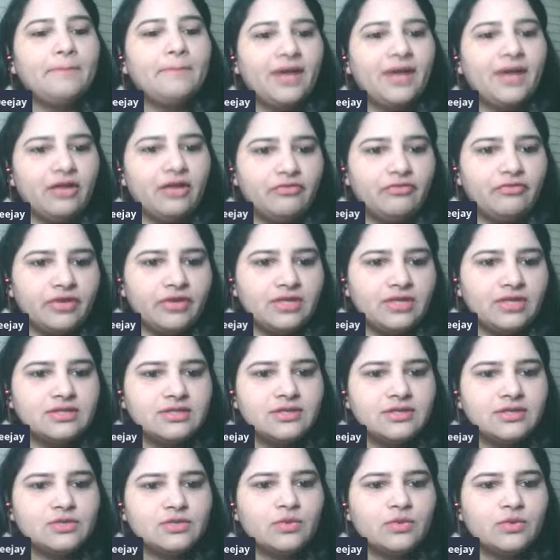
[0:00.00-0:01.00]

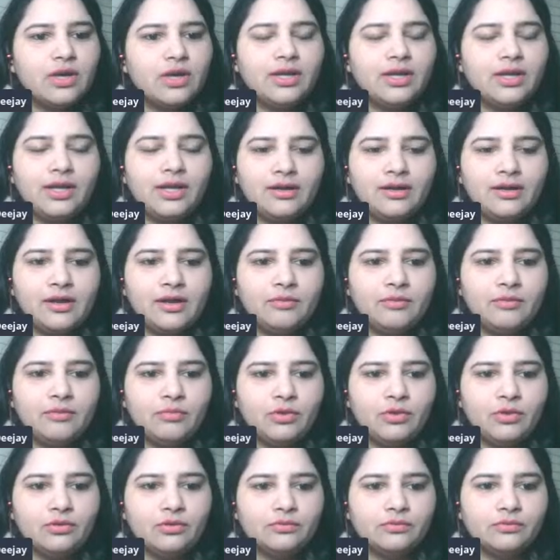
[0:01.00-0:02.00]
Paraphrase this one and let
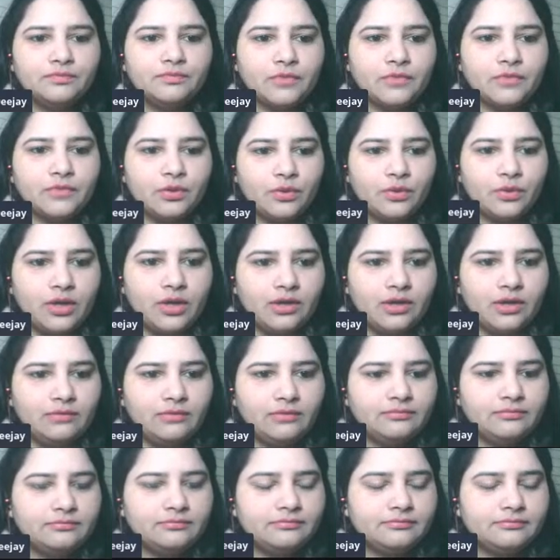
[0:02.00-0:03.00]
me know. Okay.